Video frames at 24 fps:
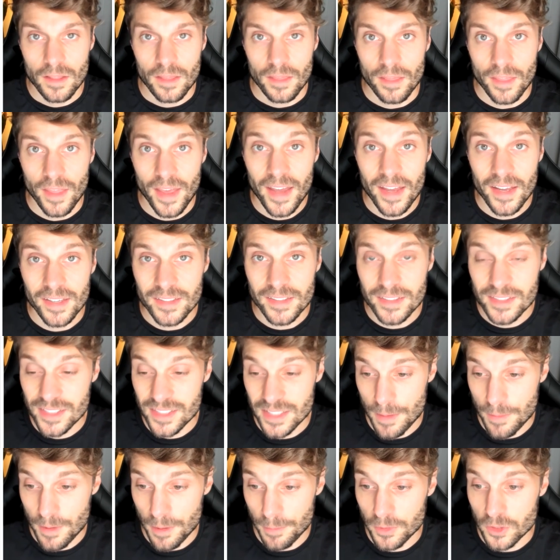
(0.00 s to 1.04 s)
Then
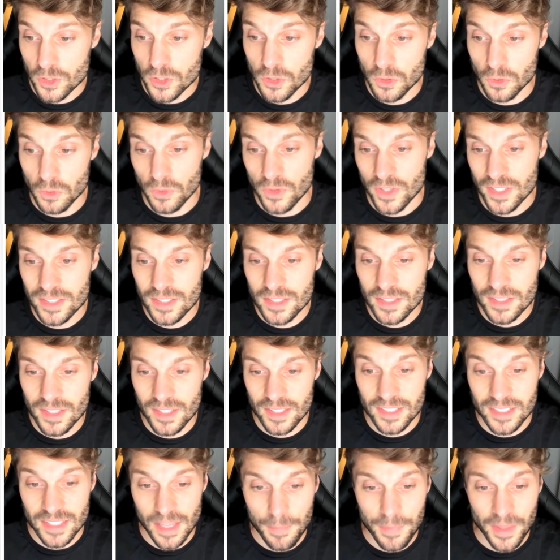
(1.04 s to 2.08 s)
step number 2, this is
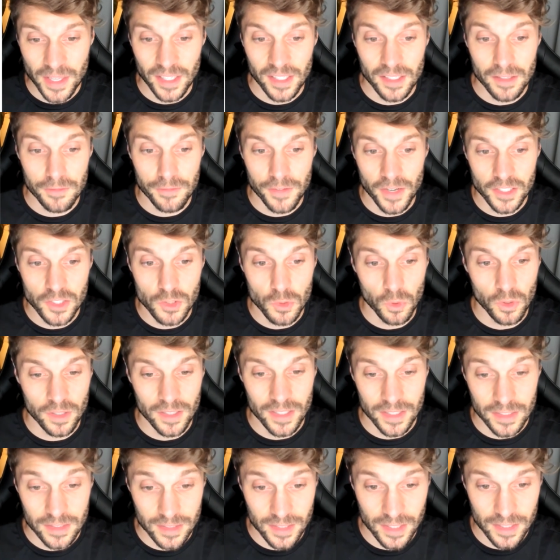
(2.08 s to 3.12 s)
the step that can affect your
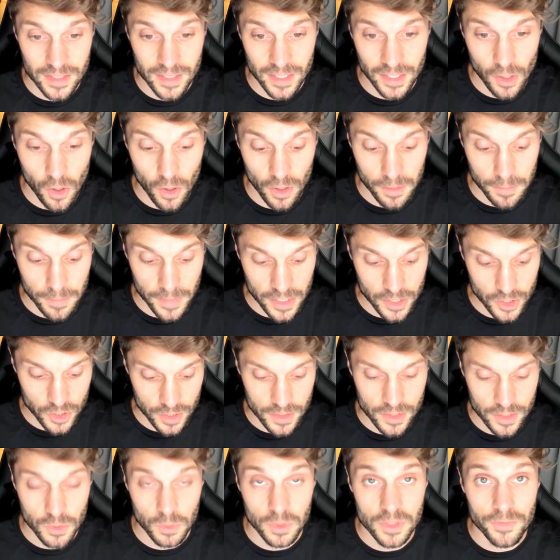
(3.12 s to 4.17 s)
existing
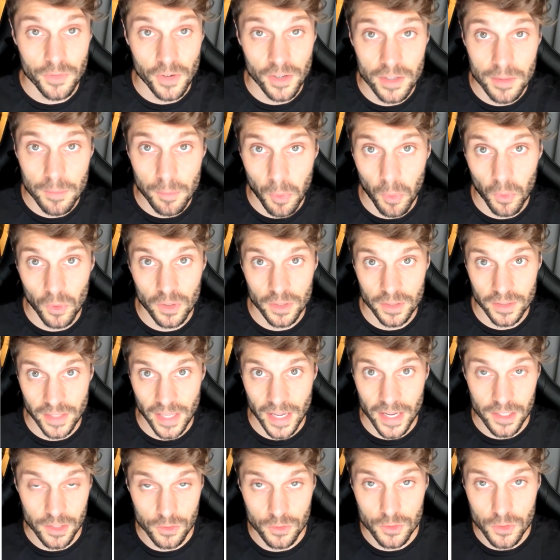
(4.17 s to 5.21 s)
automation. So it's very important
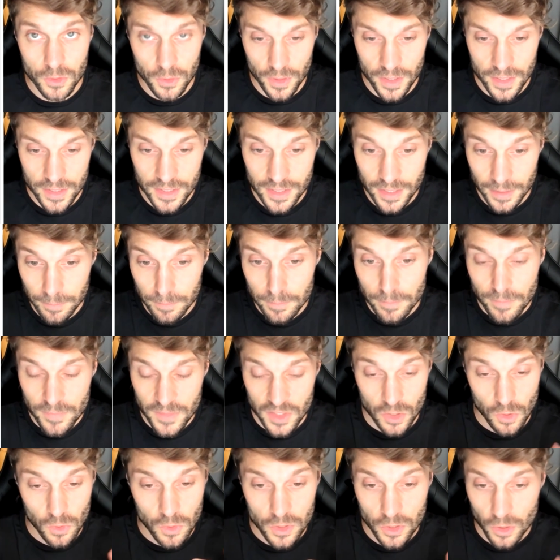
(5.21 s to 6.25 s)
that you do this
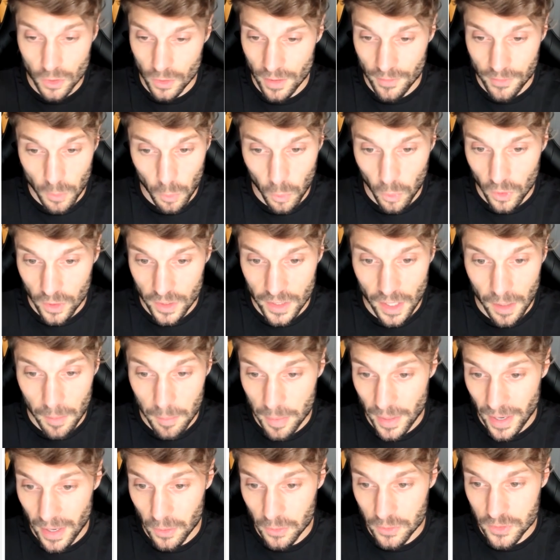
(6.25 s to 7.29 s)
so you don't have to worry
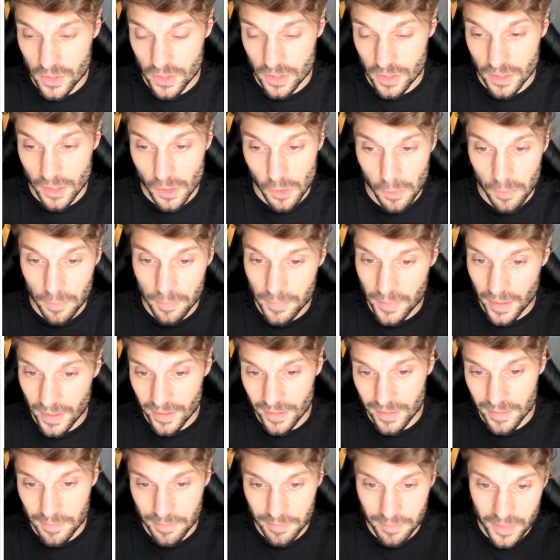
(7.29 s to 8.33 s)
about,
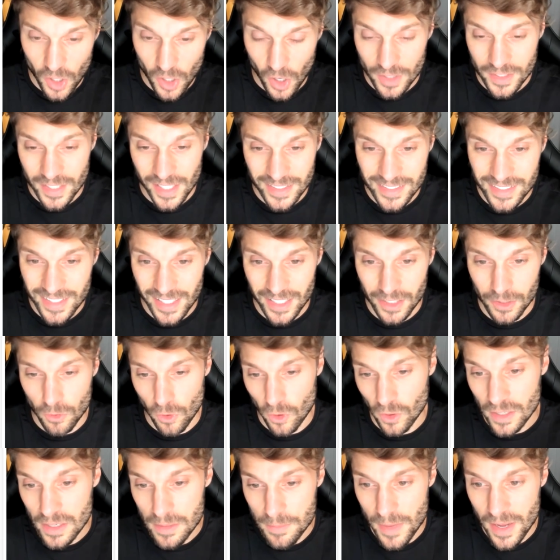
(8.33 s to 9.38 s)
contacts getting the
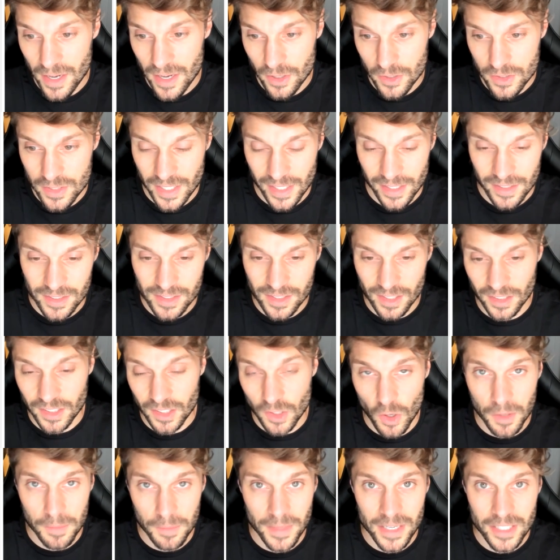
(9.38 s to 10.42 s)
wrong emails, getting stuck
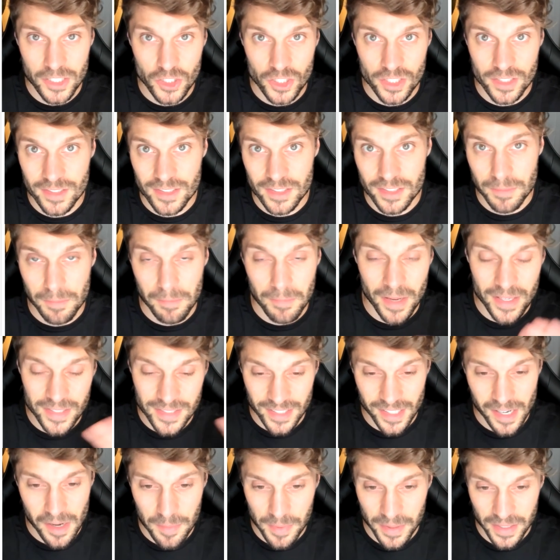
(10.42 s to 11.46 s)
in automations,
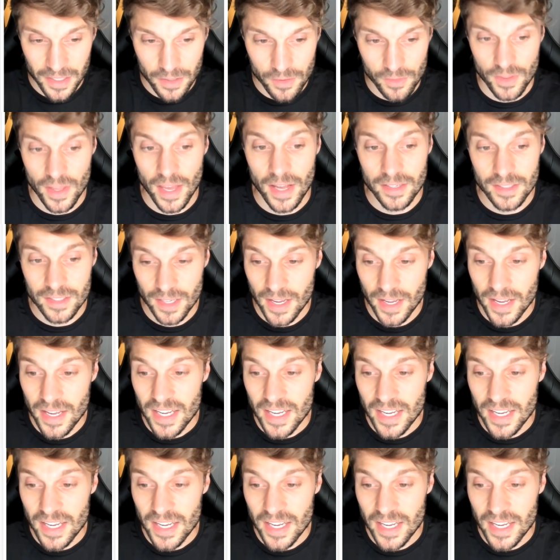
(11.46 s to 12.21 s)
messing up any of that.